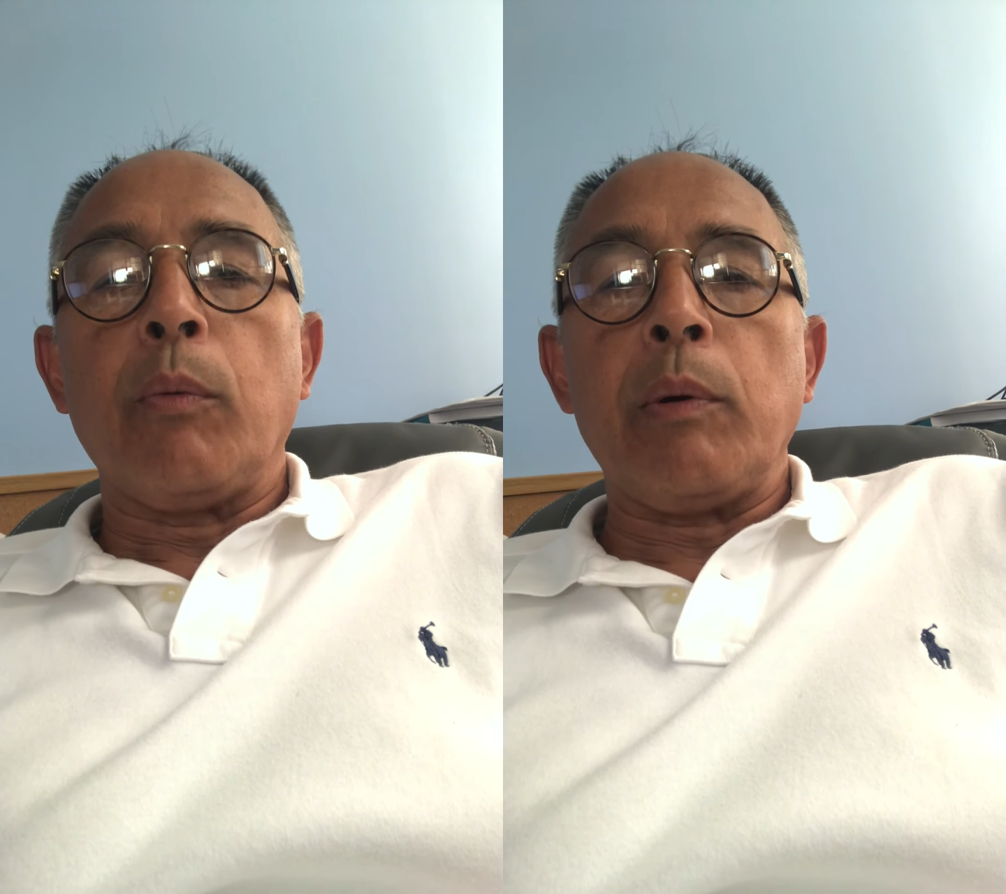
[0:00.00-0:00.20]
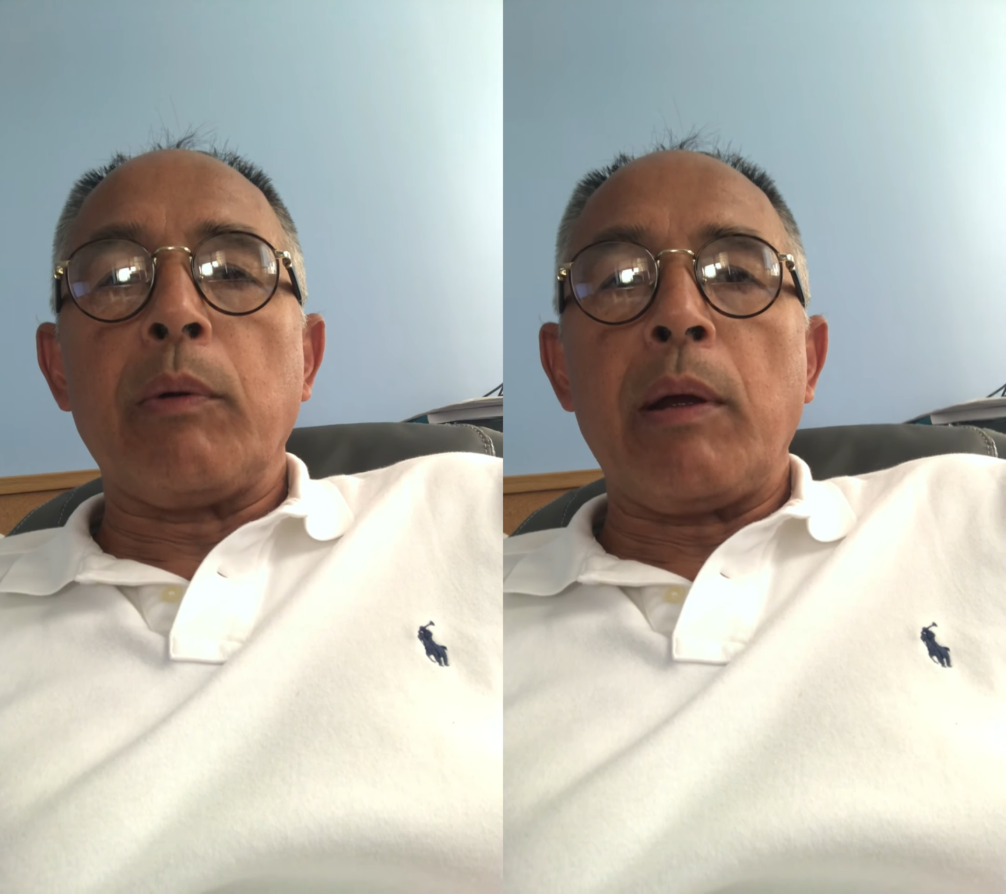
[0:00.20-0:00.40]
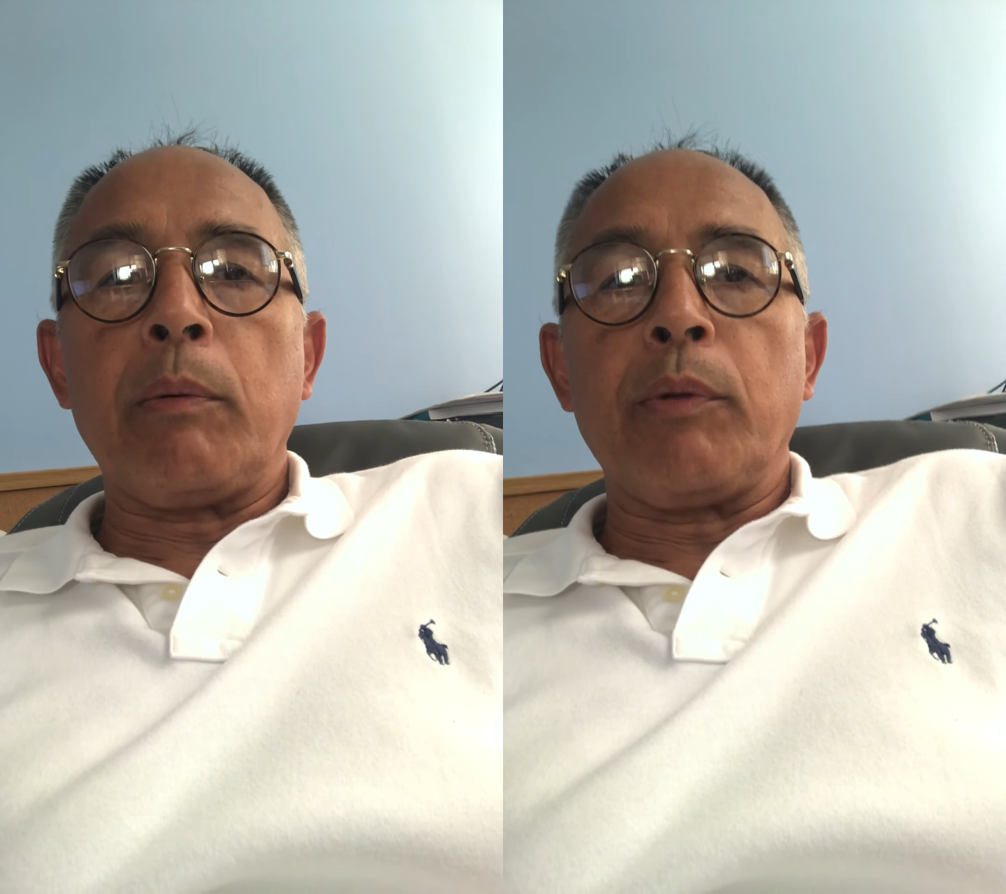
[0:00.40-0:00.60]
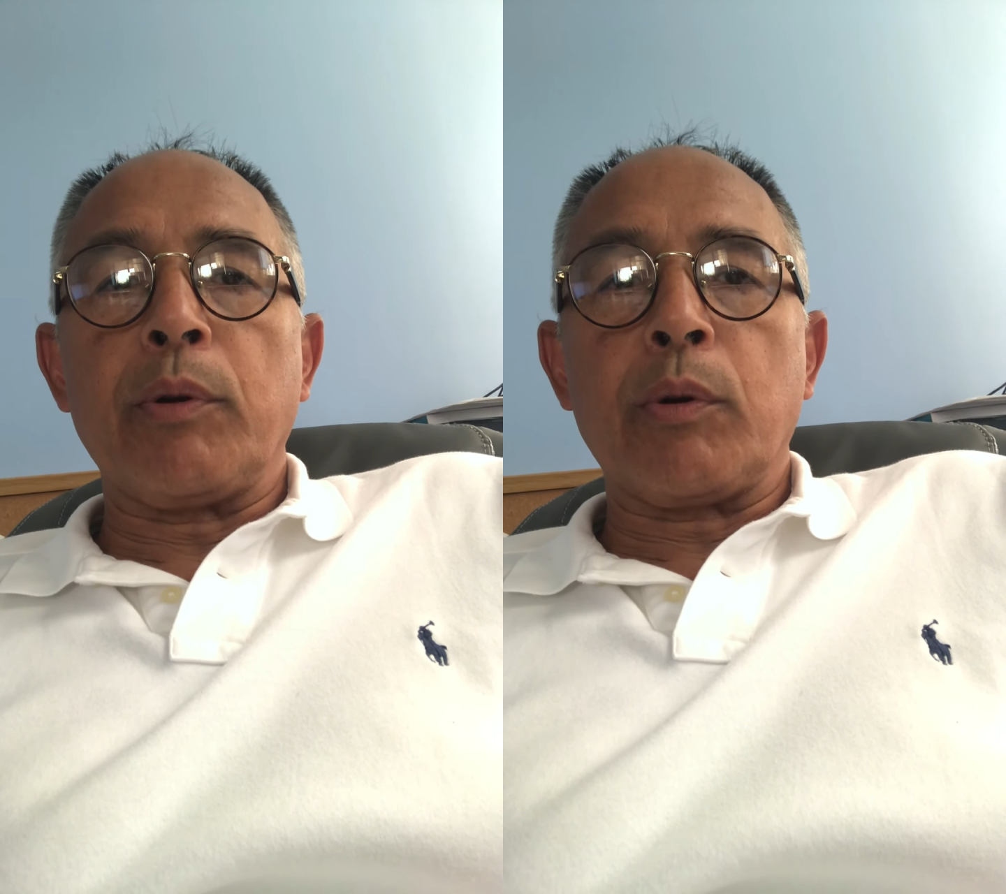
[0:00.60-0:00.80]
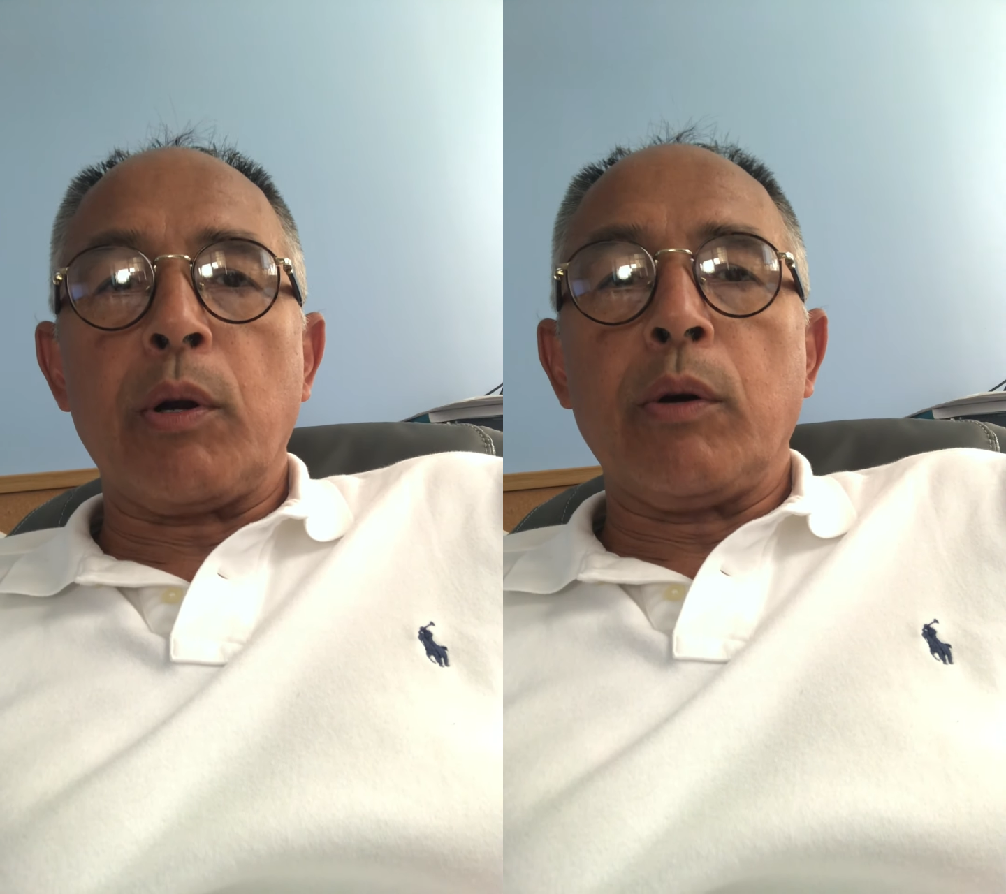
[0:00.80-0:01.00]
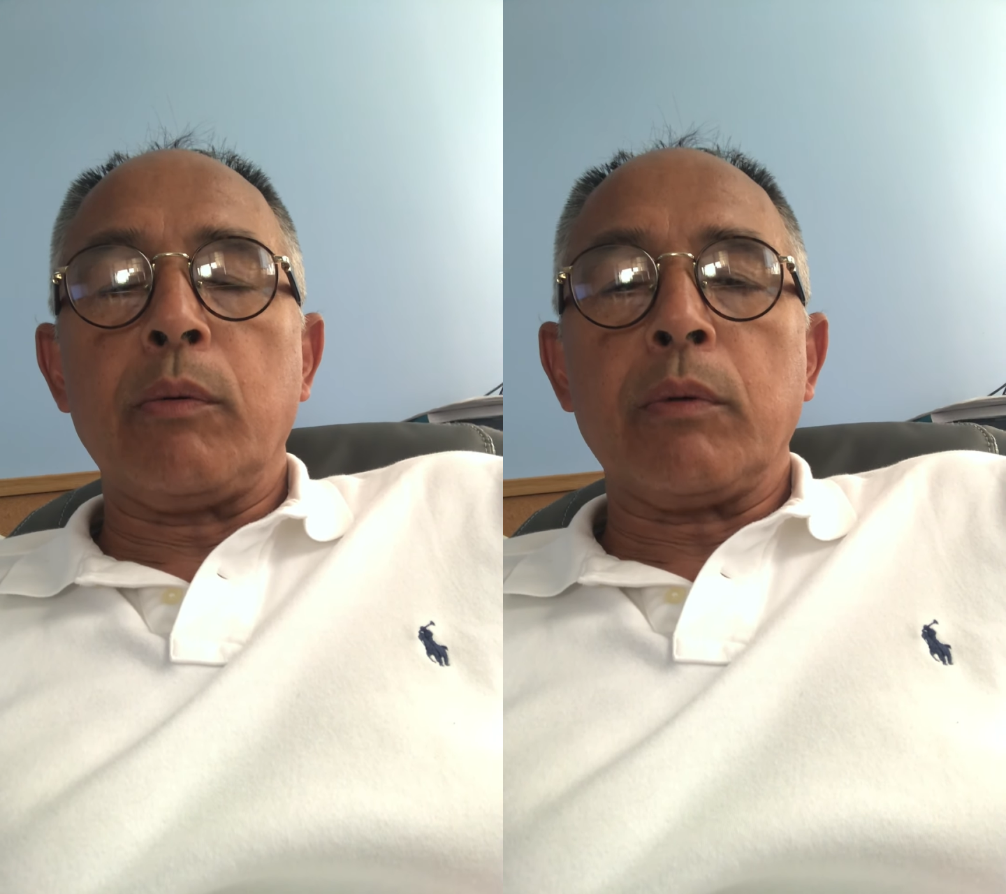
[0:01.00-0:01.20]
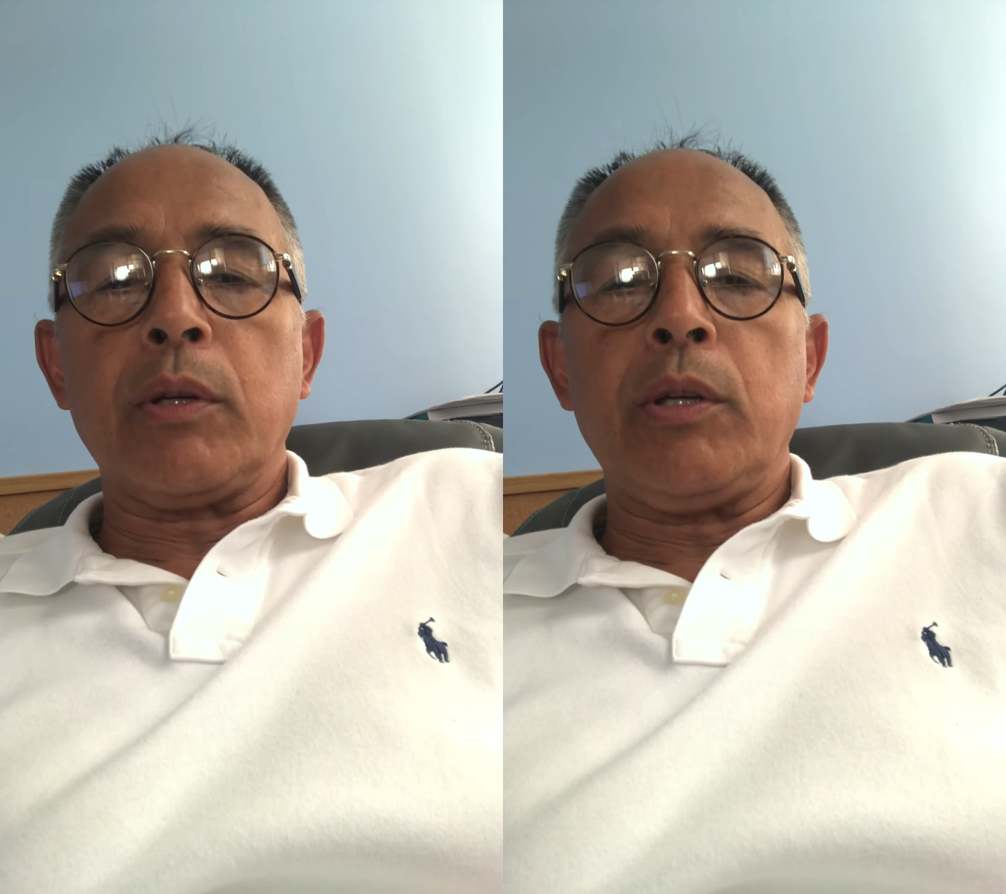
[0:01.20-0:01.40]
we were able to grow